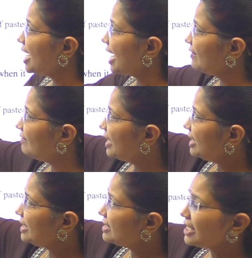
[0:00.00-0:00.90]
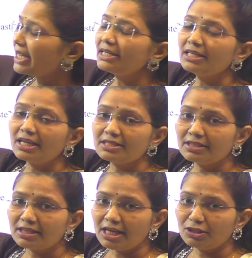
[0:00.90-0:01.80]
And when it is acting as a
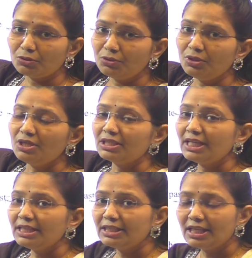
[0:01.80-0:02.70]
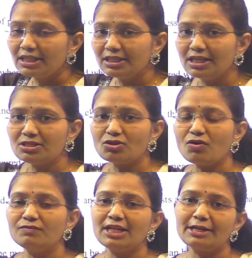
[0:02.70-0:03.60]
cathode, then thickness
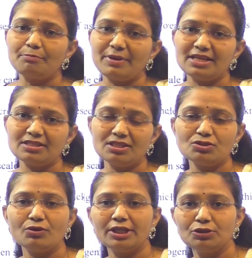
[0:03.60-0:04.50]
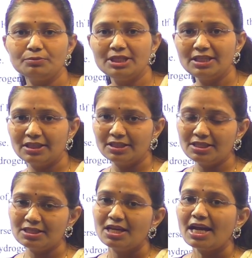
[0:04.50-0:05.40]
of that paste is going to be
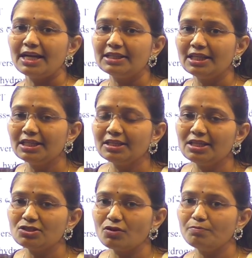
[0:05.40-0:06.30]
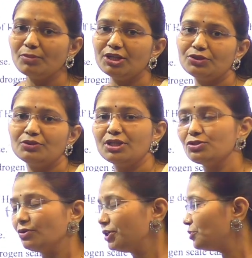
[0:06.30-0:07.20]
decreased and thickness of mercury is
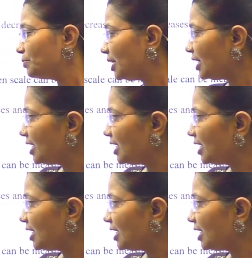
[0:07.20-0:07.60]
going to be